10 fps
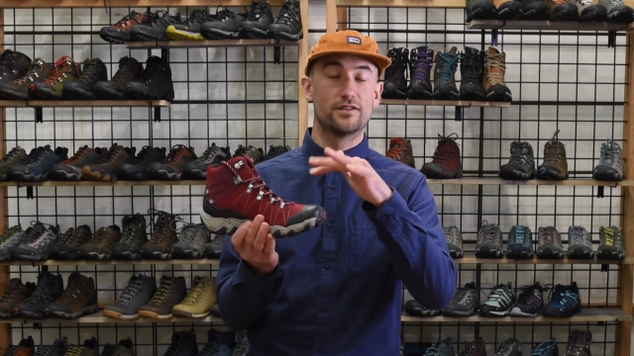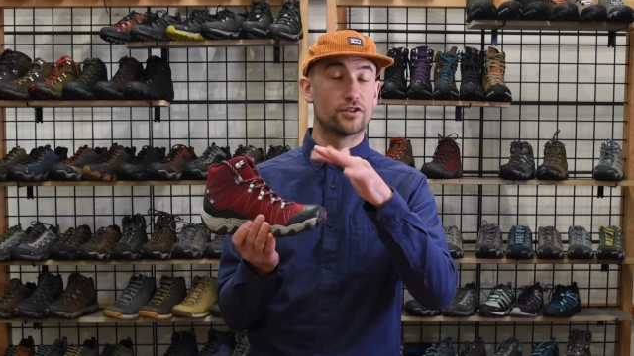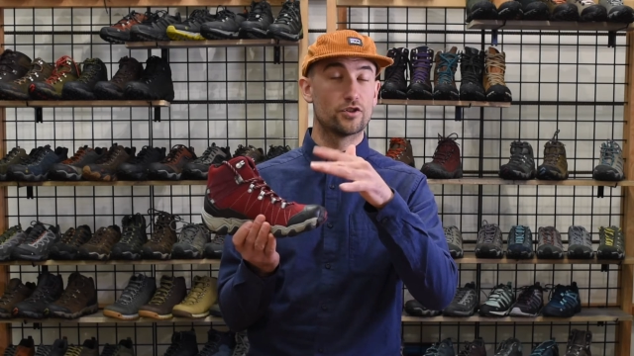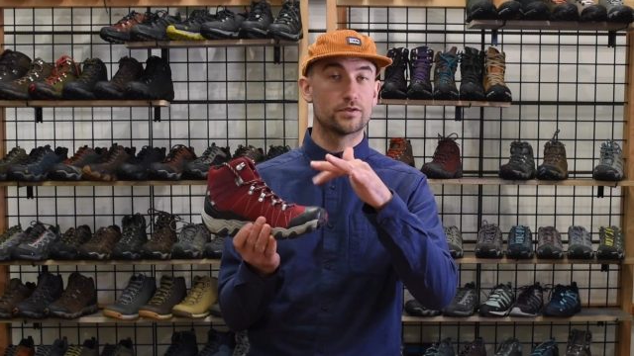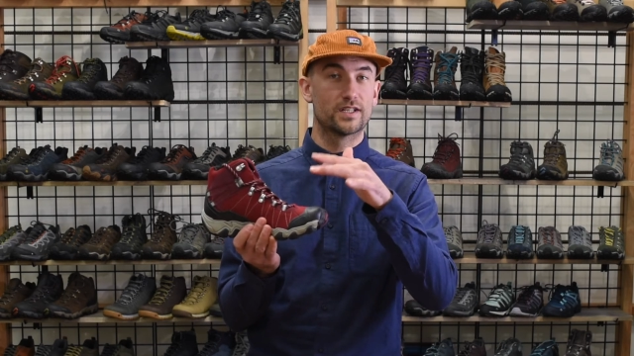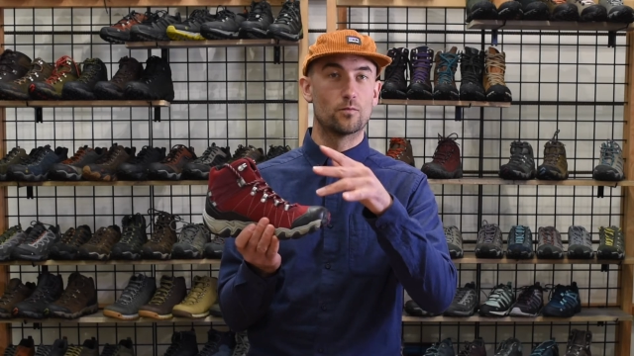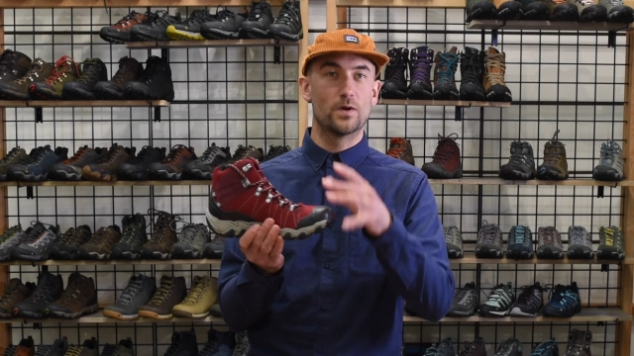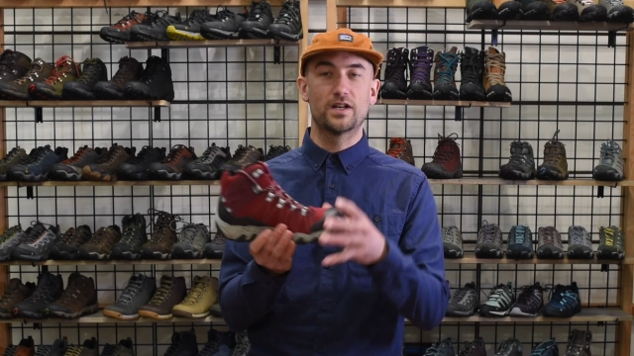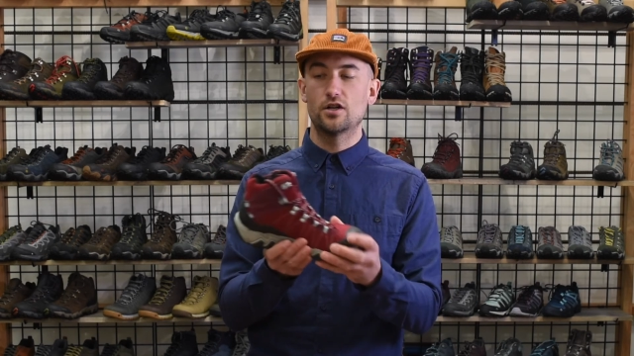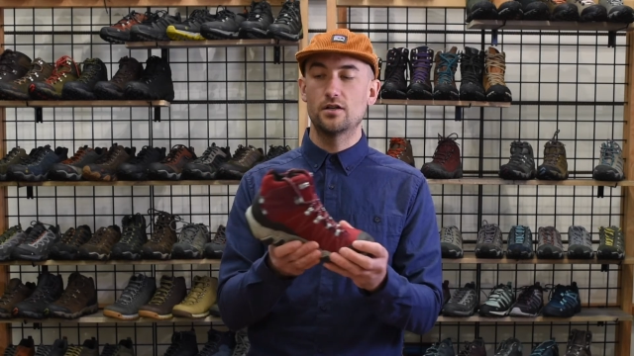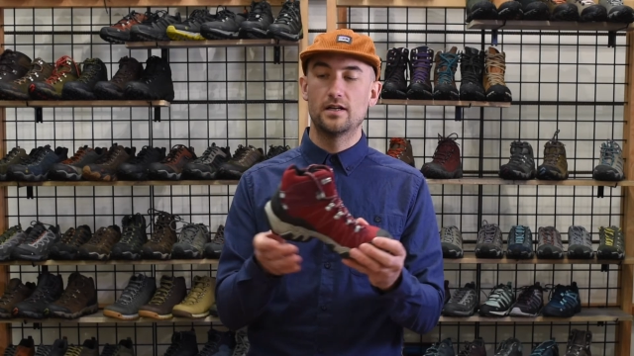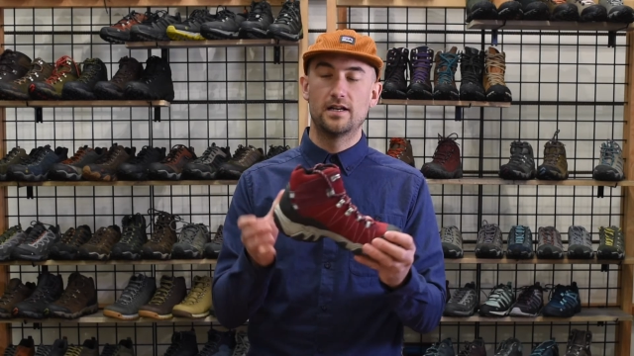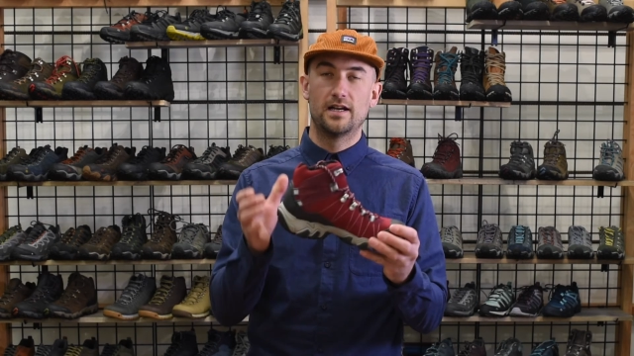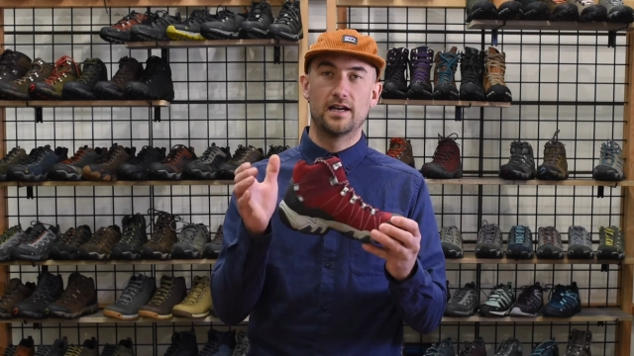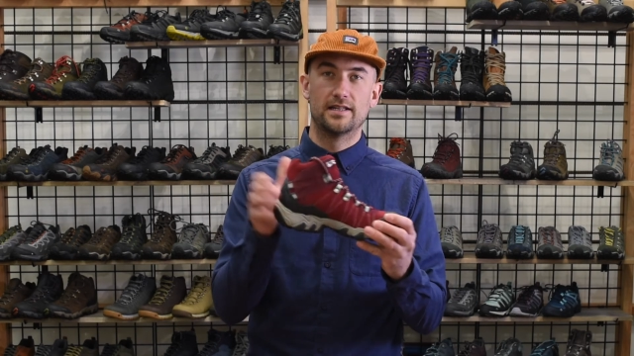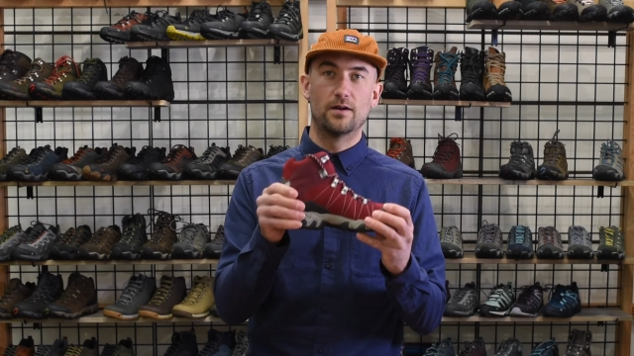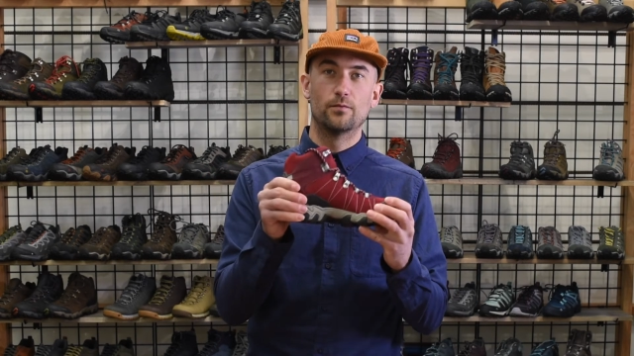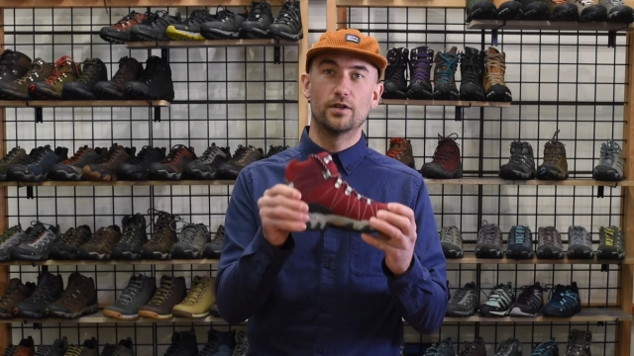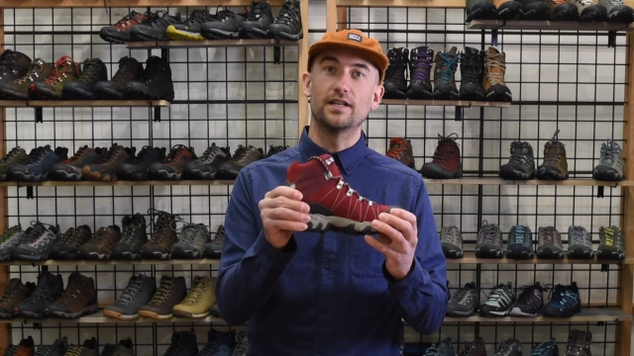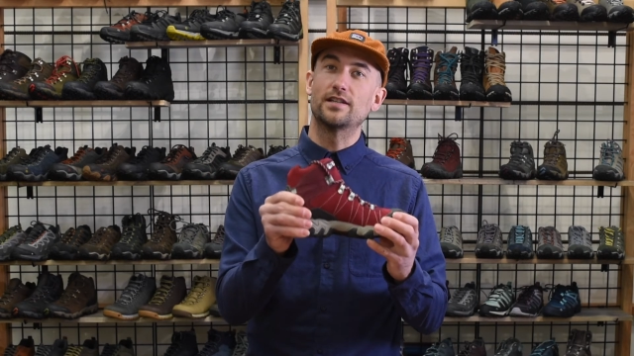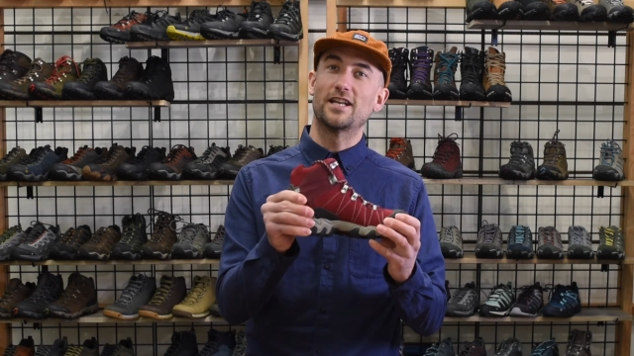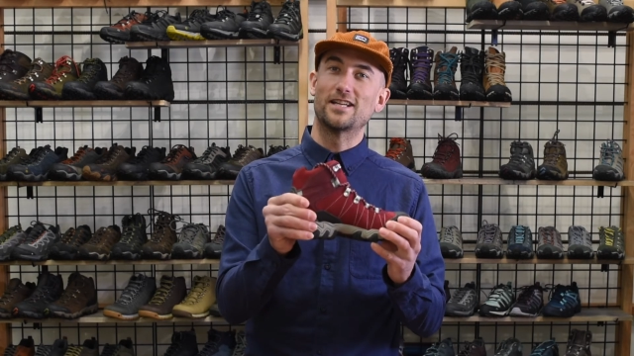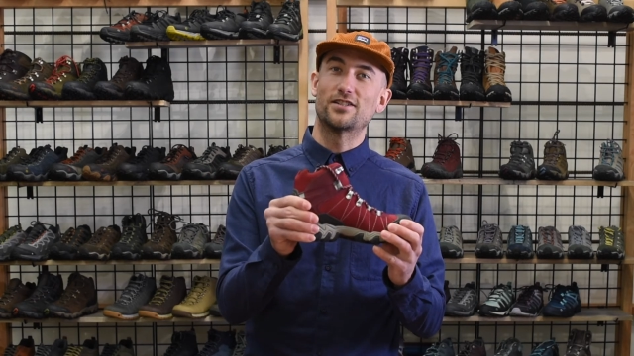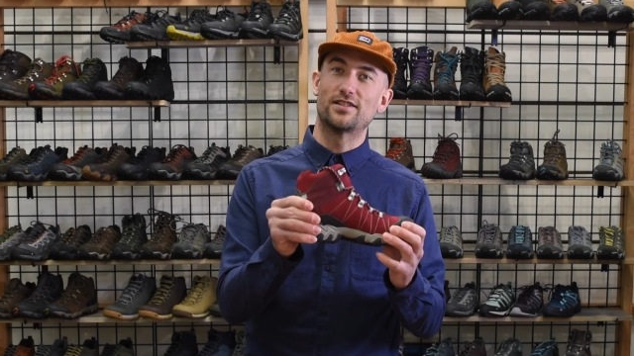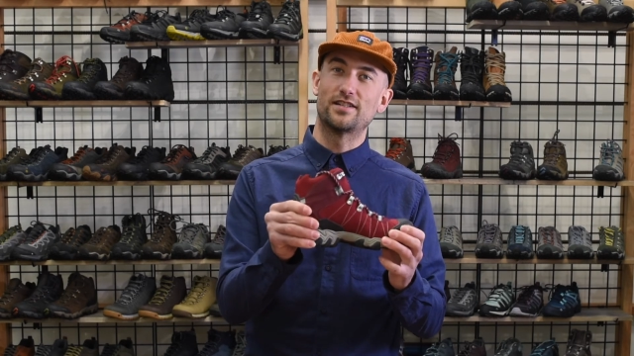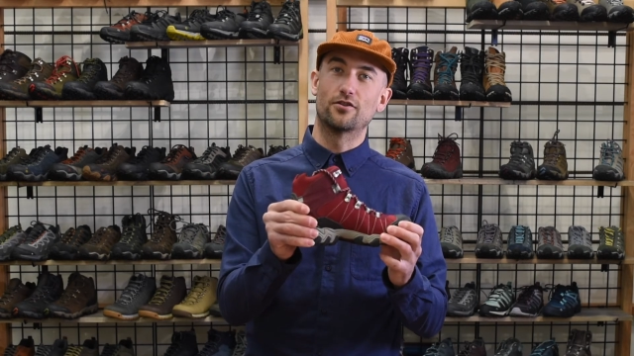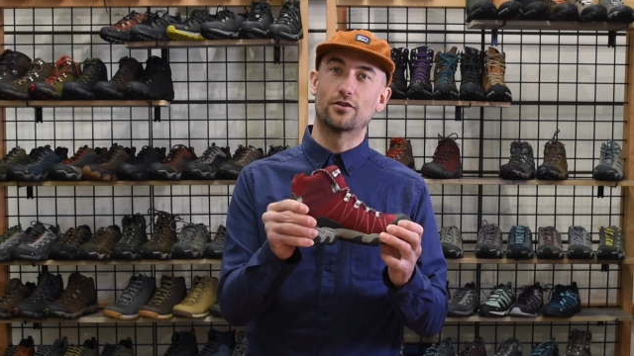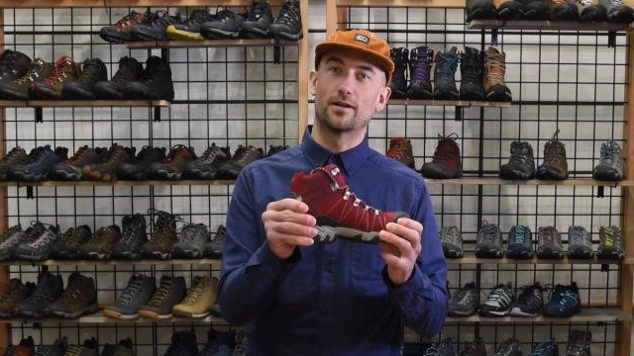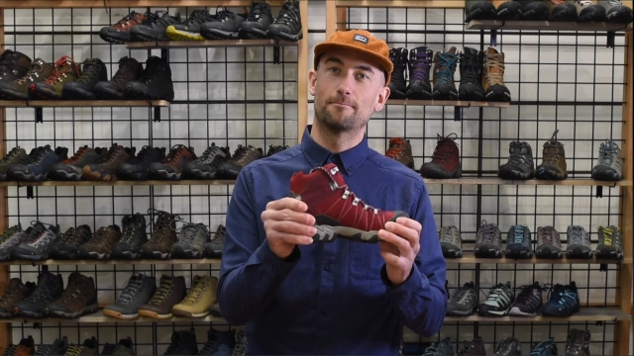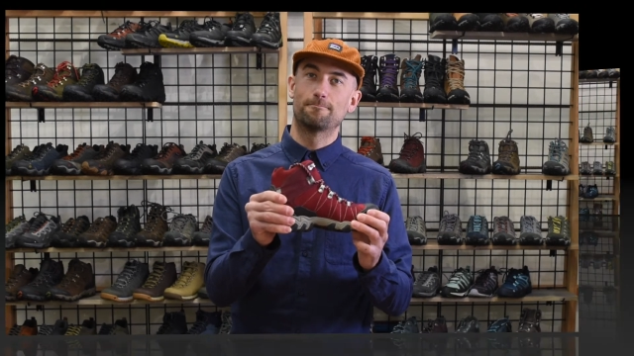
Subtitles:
your toes can wiggle, and that really tenacious heel grip.